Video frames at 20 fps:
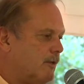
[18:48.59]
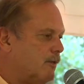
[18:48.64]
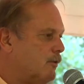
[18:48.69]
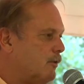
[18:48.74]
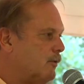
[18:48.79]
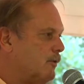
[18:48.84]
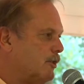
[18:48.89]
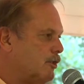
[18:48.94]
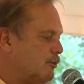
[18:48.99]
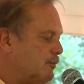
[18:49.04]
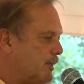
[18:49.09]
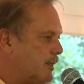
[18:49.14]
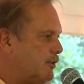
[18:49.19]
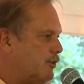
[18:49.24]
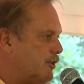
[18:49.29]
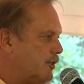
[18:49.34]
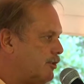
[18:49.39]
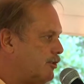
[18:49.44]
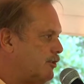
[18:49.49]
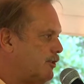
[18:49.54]
do this
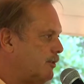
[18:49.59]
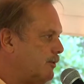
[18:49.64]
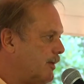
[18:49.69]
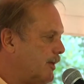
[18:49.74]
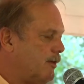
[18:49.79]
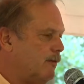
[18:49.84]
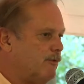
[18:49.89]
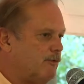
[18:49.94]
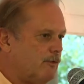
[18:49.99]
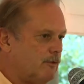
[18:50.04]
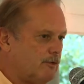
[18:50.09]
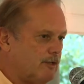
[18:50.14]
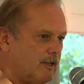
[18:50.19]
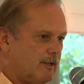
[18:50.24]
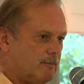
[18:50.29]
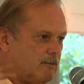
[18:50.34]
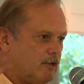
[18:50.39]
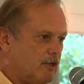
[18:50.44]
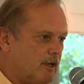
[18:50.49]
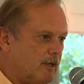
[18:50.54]
because I still had a
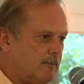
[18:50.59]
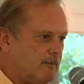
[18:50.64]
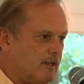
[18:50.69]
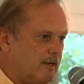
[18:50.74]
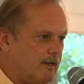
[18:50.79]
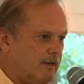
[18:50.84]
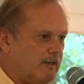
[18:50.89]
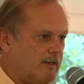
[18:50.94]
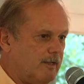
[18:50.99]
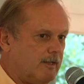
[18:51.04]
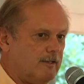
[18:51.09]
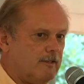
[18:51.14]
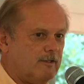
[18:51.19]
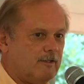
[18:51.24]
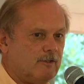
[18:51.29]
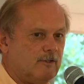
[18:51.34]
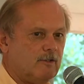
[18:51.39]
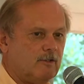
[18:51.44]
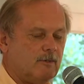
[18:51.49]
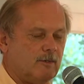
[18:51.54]
full-time job that I needed
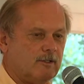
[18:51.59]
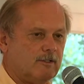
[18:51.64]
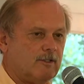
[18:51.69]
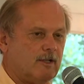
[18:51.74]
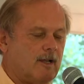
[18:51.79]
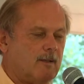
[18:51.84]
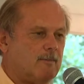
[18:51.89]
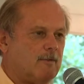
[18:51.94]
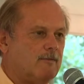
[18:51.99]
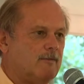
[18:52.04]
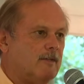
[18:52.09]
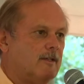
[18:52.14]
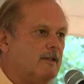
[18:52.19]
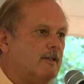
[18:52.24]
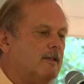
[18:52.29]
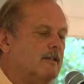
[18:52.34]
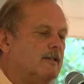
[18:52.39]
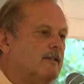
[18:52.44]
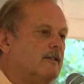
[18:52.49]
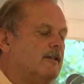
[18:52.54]
to do on top of it.
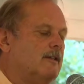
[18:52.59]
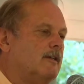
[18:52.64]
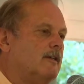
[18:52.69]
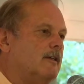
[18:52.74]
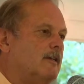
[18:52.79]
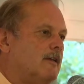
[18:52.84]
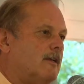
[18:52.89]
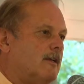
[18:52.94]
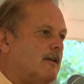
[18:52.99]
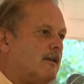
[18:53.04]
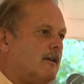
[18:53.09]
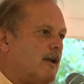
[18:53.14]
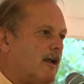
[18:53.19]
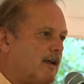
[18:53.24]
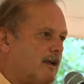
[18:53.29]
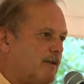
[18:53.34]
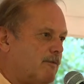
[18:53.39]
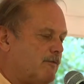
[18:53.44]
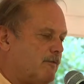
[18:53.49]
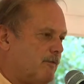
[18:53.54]
And
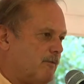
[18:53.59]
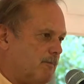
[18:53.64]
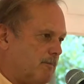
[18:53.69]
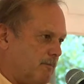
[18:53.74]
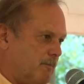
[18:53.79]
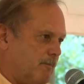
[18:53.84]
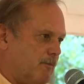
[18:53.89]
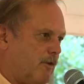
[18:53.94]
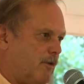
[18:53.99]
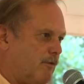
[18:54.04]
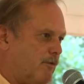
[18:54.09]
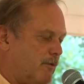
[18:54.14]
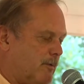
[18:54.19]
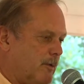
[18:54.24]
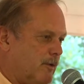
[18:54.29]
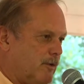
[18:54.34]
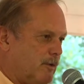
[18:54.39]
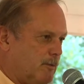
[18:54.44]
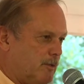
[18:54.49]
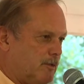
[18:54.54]
I got very
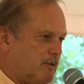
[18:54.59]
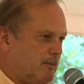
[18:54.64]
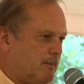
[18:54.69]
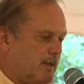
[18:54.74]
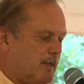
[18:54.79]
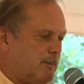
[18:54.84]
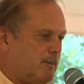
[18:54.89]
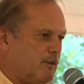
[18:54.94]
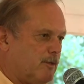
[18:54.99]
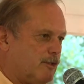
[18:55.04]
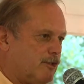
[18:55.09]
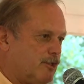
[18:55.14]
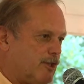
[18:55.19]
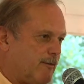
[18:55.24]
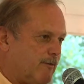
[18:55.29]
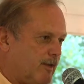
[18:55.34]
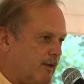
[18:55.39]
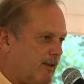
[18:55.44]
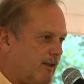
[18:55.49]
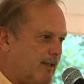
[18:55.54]
familiar with the people at
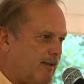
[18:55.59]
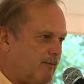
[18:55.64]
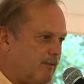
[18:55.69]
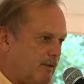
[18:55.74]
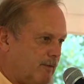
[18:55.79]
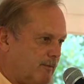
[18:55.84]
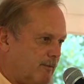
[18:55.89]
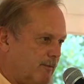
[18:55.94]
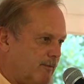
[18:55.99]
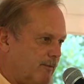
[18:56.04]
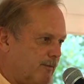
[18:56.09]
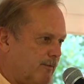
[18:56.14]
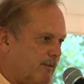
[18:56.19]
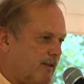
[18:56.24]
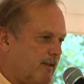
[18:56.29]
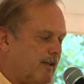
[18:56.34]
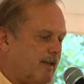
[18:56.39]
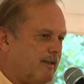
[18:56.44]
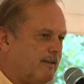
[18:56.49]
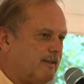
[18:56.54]
7-Eleven,
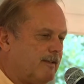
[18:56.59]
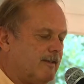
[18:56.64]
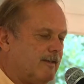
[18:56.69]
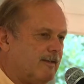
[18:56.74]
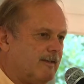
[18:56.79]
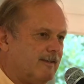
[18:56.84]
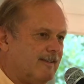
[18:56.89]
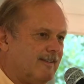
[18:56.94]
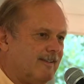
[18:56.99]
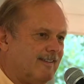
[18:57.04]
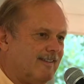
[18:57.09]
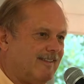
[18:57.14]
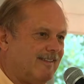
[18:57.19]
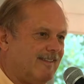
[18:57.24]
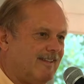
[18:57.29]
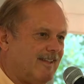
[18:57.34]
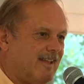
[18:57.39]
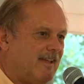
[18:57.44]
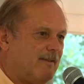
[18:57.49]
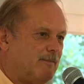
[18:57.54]
and
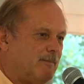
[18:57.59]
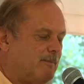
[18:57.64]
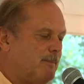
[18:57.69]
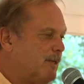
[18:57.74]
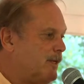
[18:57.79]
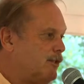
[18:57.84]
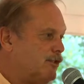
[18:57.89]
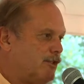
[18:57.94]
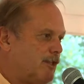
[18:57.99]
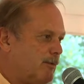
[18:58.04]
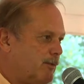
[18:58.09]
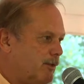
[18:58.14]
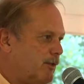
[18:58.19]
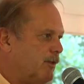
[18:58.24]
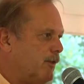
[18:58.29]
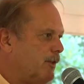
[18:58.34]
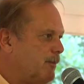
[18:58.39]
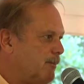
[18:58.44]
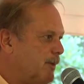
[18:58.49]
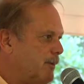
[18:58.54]
because they were
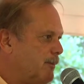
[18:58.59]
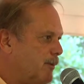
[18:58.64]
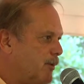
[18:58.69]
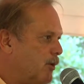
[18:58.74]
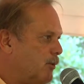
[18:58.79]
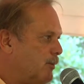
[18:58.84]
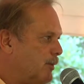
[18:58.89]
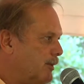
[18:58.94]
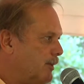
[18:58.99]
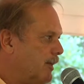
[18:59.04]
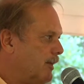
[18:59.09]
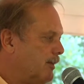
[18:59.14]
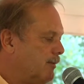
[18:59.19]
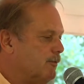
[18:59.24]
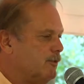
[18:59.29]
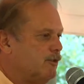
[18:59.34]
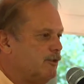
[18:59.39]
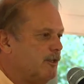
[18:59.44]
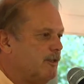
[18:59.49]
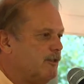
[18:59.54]
the only people open then. It
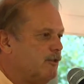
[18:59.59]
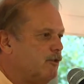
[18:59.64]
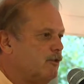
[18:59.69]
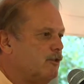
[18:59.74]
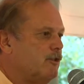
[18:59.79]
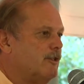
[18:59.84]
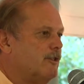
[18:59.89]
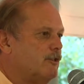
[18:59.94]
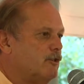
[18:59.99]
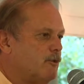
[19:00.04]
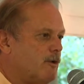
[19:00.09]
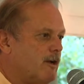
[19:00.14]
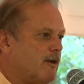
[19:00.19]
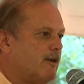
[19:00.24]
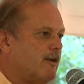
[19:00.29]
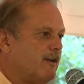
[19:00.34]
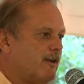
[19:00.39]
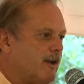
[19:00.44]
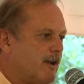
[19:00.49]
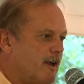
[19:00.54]
was usually a
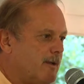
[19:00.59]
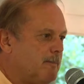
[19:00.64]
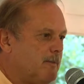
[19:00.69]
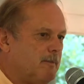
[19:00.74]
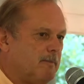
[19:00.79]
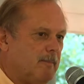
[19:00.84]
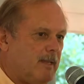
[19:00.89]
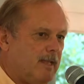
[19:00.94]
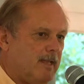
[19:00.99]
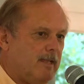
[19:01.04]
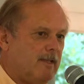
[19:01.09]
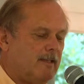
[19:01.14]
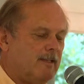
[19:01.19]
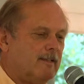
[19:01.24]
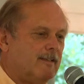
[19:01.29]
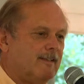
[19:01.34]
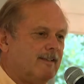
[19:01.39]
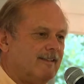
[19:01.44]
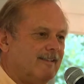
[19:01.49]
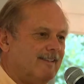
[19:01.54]
drunk, a cop, and me.
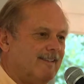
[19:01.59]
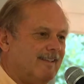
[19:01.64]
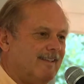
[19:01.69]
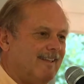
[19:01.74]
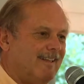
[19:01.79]
You